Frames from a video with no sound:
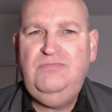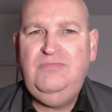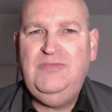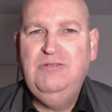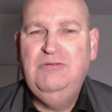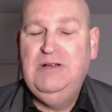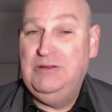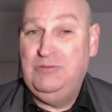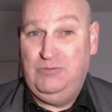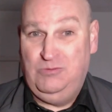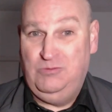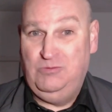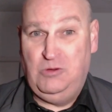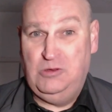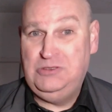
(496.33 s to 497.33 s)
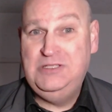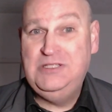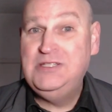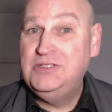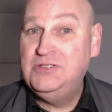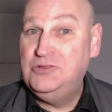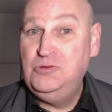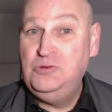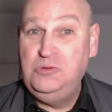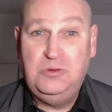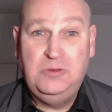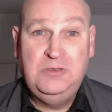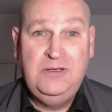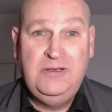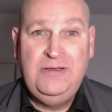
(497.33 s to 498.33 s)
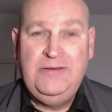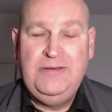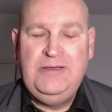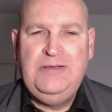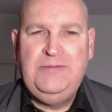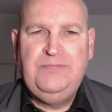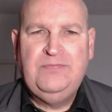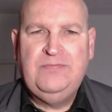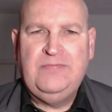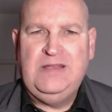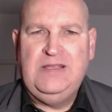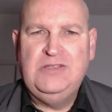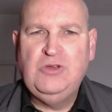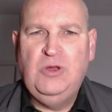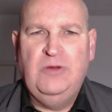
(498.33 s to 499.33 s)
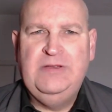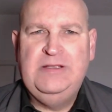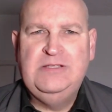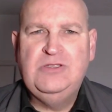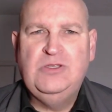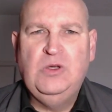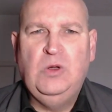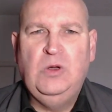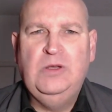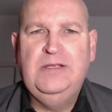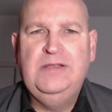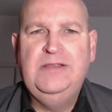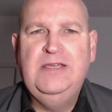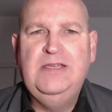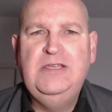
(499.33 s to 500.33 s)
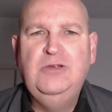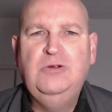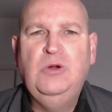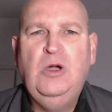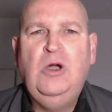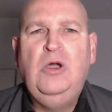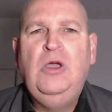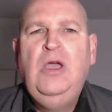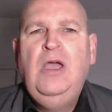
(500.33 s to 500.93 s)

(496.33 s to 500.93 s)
well, what did it do? Sort of installed, and there you were.